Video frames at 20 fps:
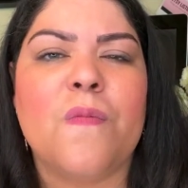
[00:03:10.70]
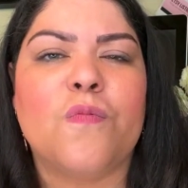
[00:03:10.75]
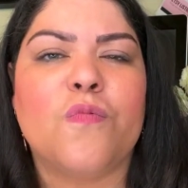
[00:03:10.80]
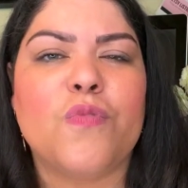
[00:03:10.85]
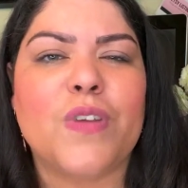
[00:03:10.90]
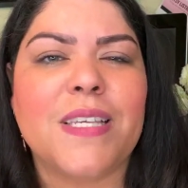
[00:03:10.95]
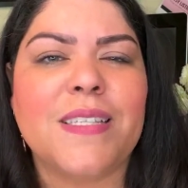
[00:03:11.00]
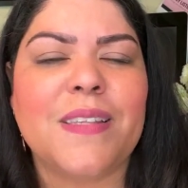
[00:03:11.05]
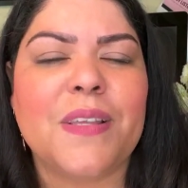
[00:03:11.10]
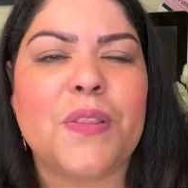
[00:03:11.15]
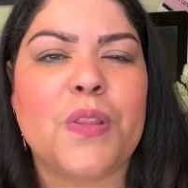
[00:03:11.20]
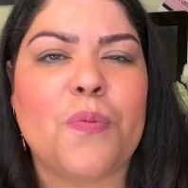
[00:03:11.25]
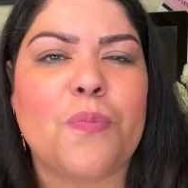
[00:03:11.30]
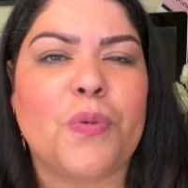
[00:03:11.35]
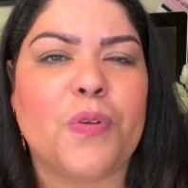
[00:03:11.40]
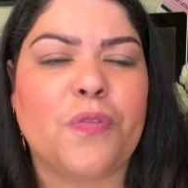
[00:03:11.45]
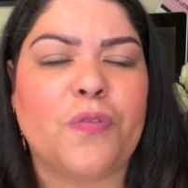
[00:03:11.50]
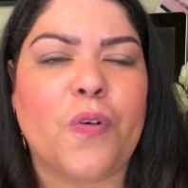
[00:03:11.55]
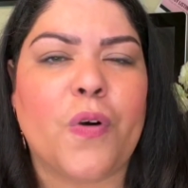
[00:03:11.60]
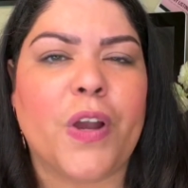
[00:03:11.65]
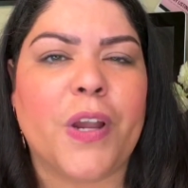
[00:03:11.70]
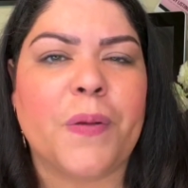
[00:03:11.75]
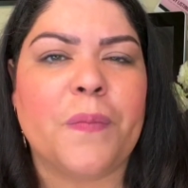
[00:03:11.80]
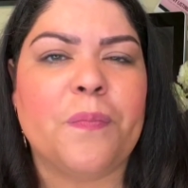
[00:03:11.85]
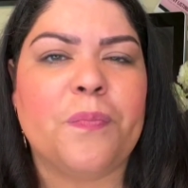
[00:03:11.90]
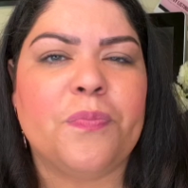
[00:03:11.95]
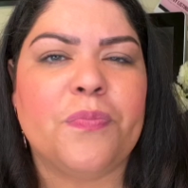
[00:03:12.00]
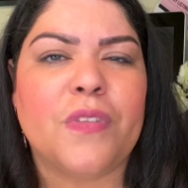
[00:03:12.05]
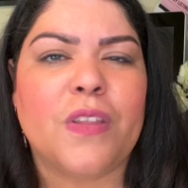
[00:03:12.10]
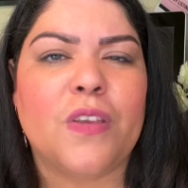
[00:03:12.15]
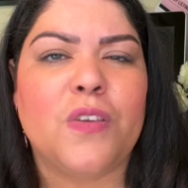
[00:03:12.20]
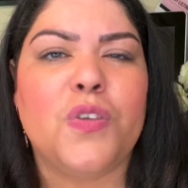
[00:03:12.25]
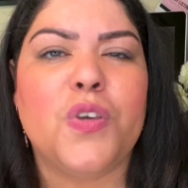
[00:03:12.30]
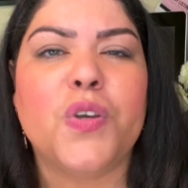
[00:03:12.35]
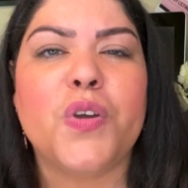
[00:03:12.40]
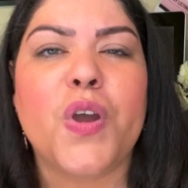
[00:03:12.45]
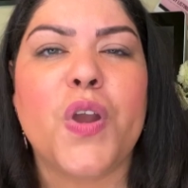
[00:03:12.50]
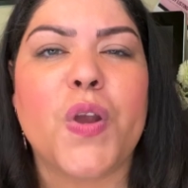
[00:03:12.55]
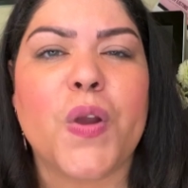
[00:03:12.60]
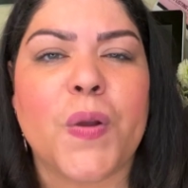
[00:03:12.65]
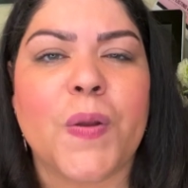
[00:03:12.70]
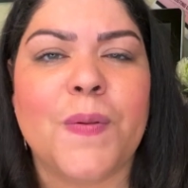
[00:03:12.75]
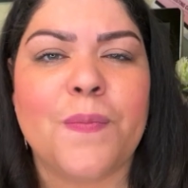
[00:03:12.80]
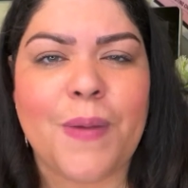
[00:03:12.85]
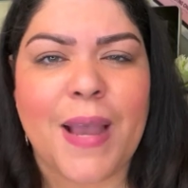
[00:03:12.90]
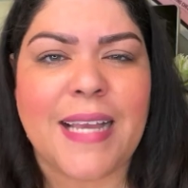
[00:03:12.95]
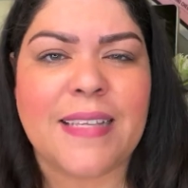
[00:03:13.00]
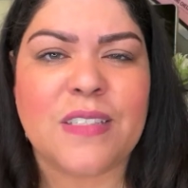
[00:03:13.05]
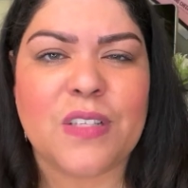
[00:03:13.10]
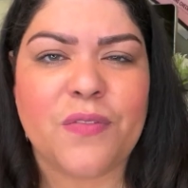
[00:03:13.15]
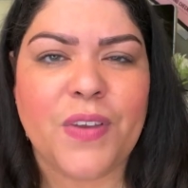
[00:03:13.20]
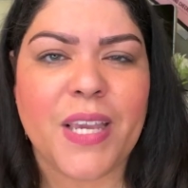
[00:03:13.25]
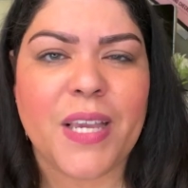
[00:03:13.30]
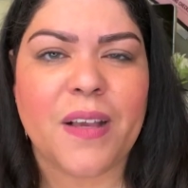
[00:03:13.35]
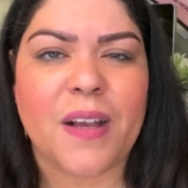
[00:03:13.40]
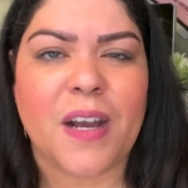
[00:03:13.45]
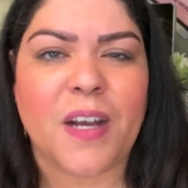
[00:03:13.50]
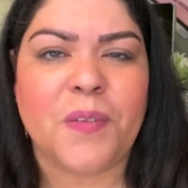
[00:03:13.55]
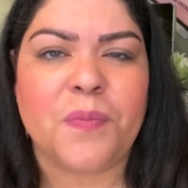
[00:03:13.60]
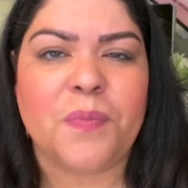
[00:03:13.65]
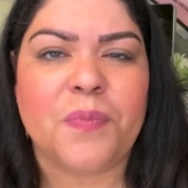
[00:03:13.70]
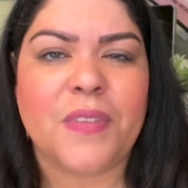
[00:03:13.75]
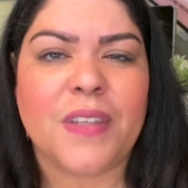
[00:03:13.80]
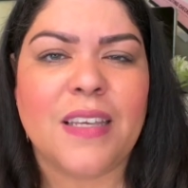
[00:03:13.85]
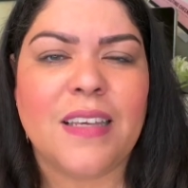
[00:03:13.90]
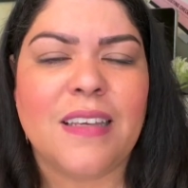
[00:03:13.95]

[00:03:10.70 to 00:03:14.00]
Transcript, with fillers: Reason number 4, you could earn passive income.